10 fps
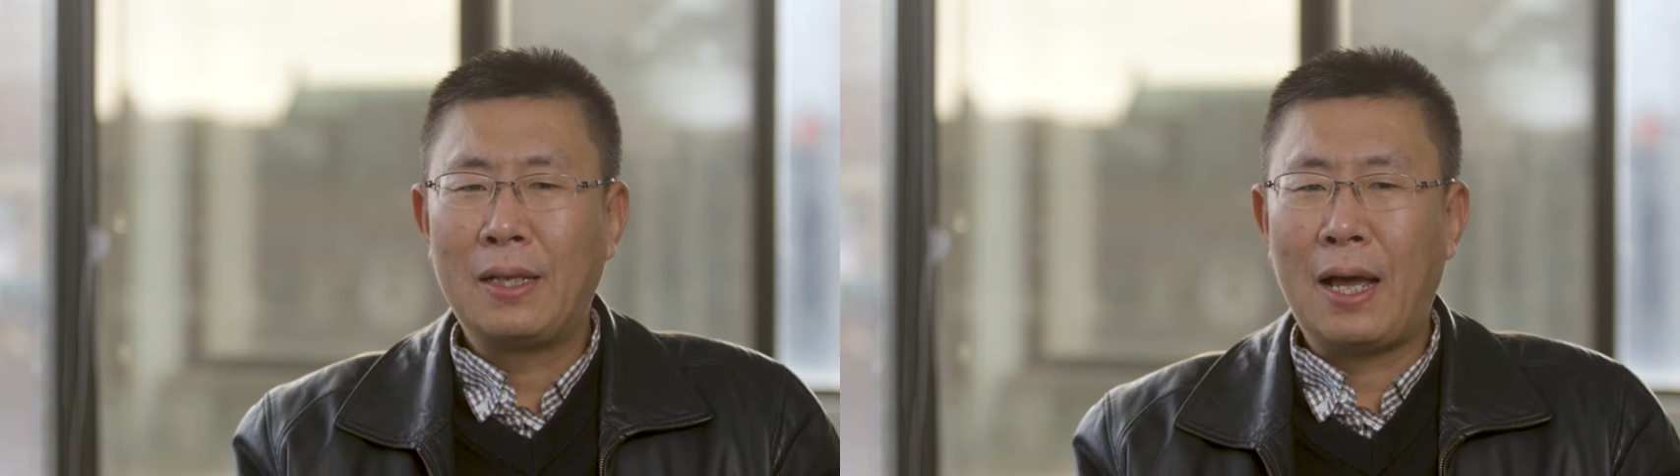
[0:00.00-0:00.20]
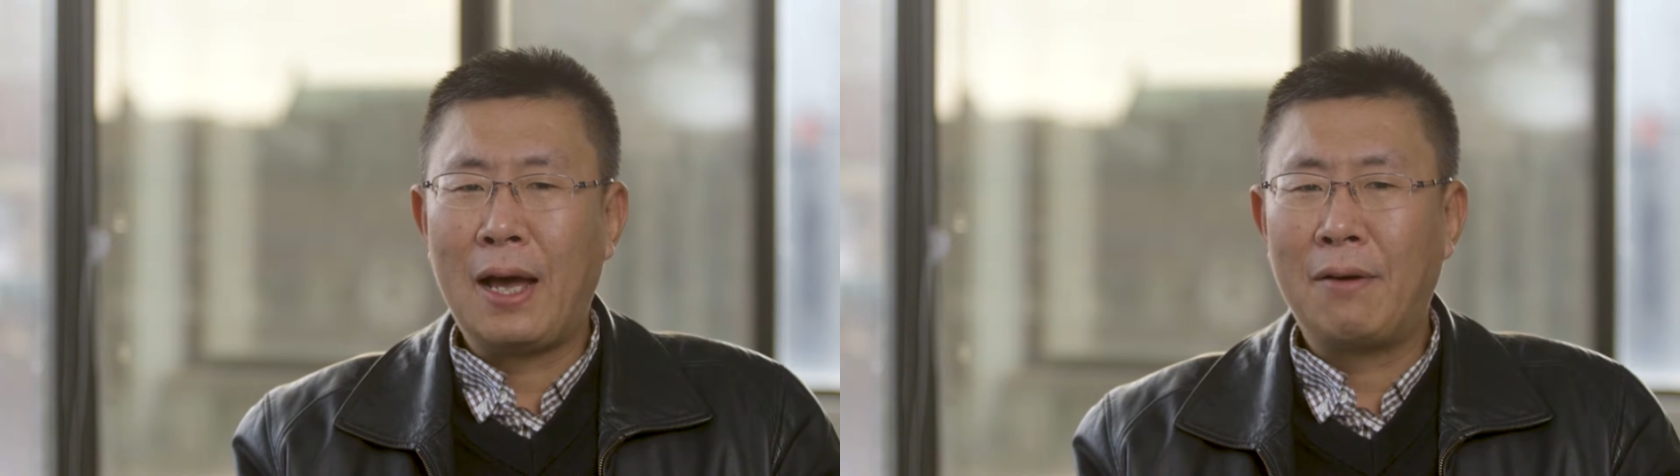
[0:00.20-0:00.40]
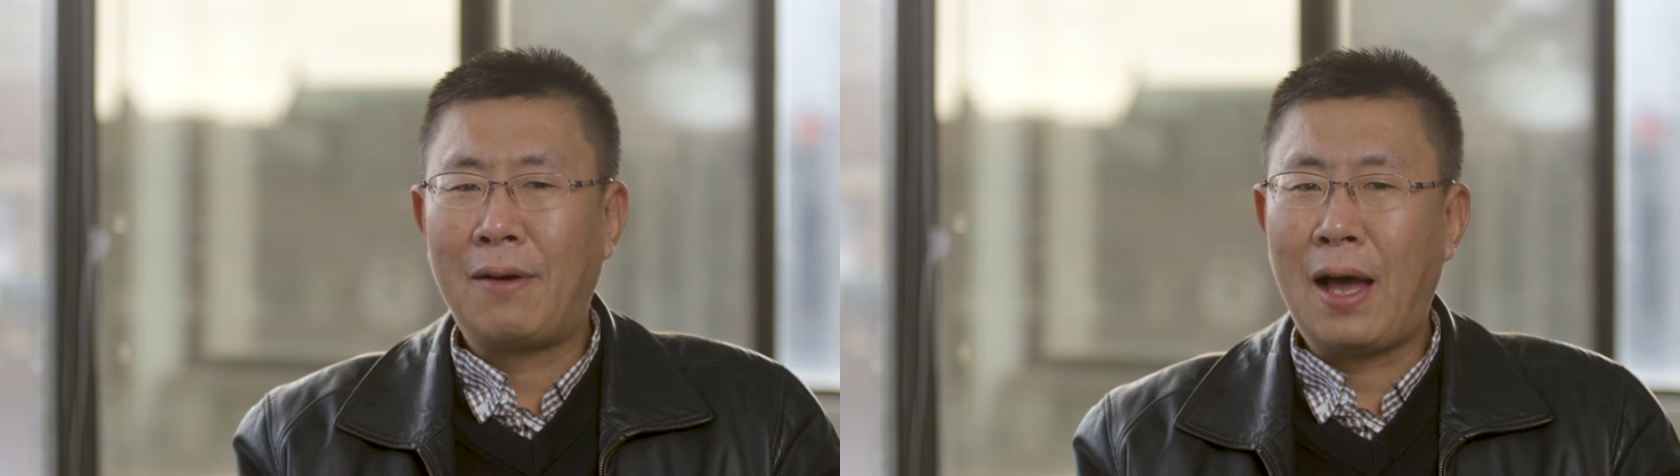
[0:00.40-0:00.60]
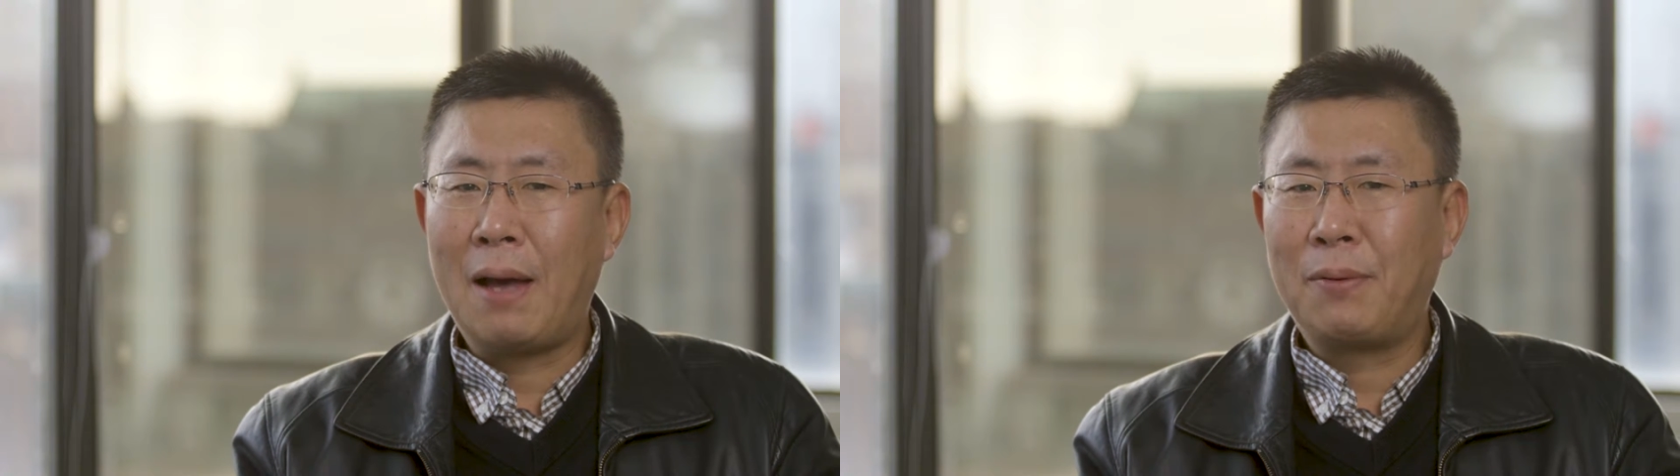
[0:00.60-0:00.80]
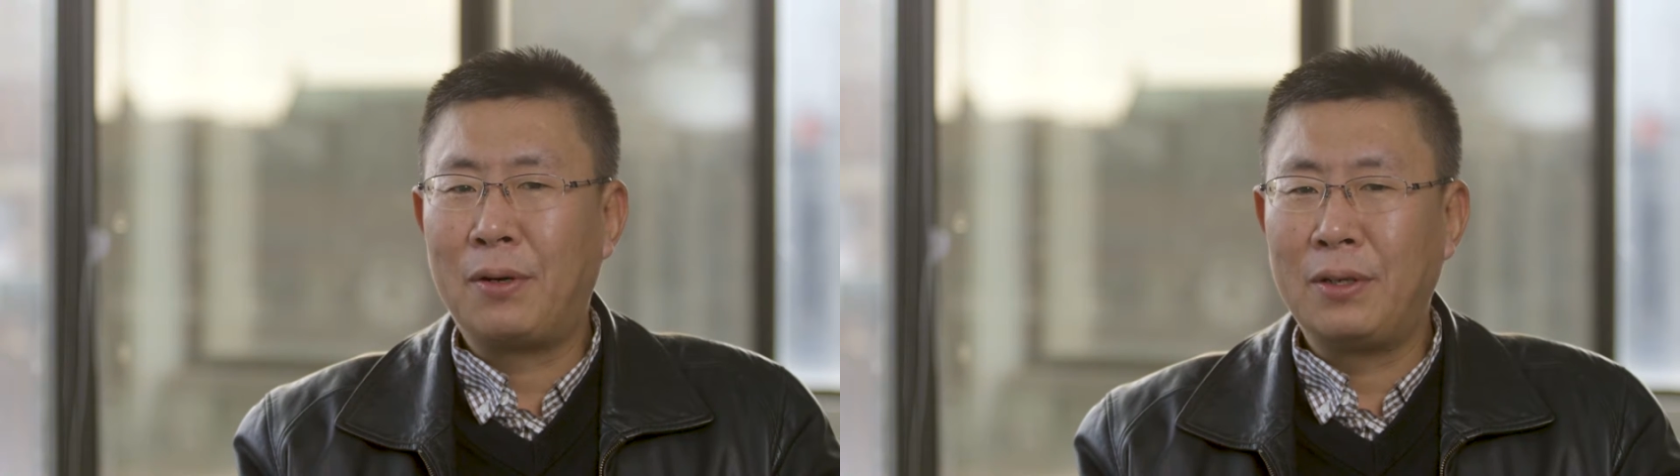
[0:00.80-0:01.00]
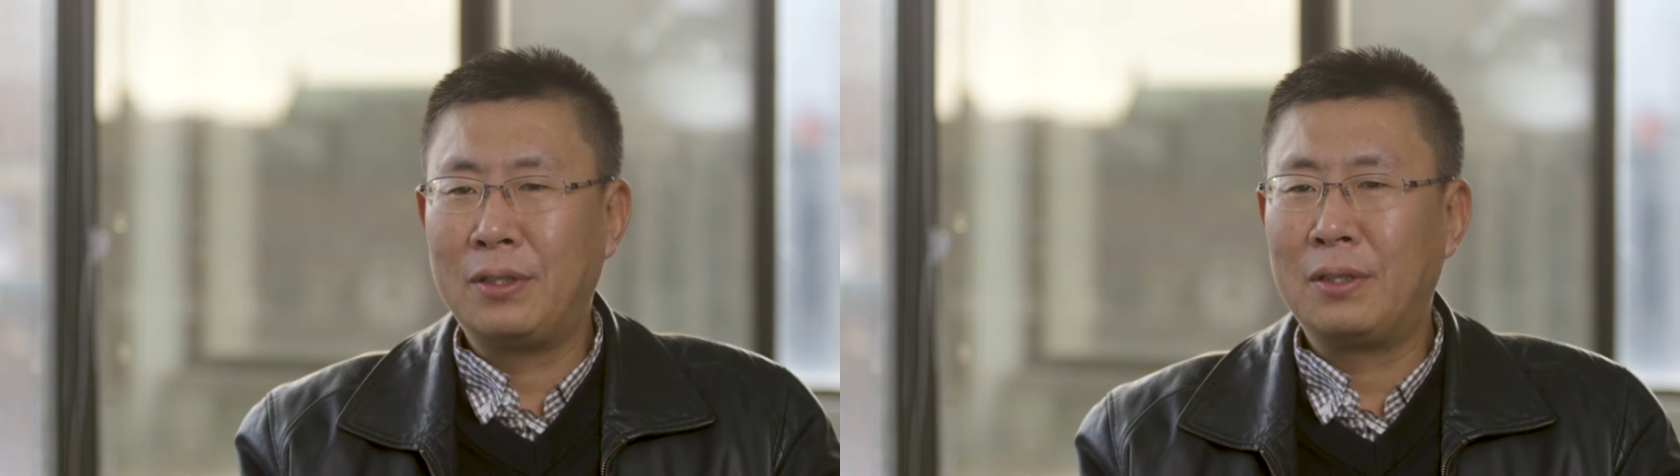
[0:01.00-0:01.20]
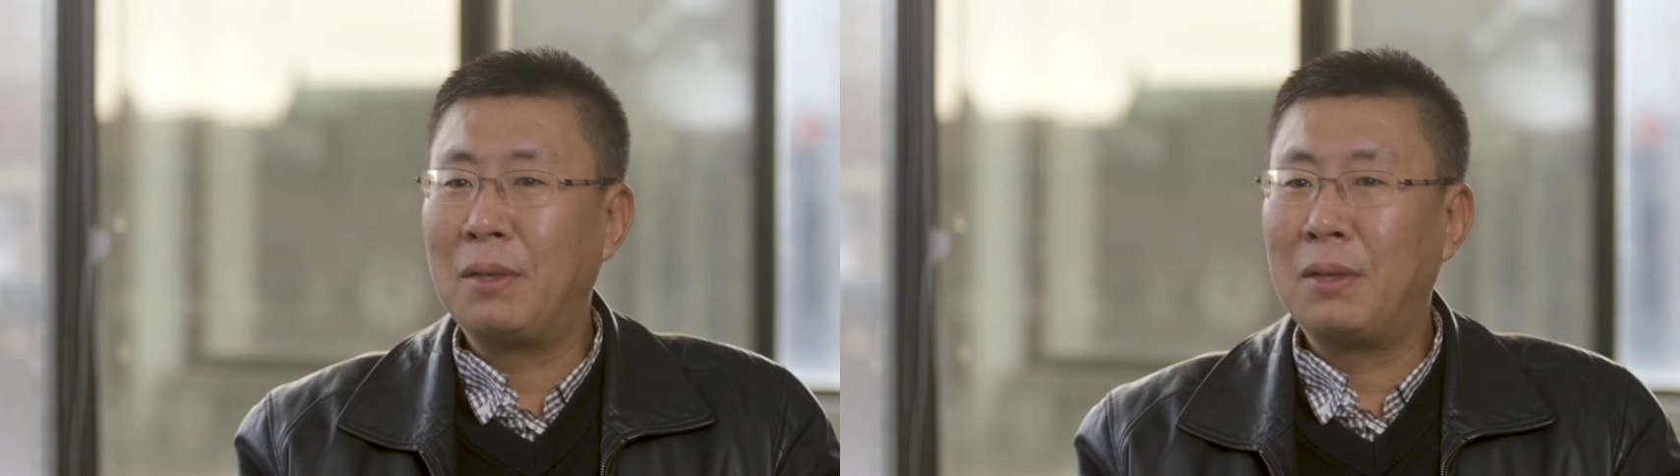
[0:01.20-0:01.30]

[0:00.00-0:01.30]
they have high pressure.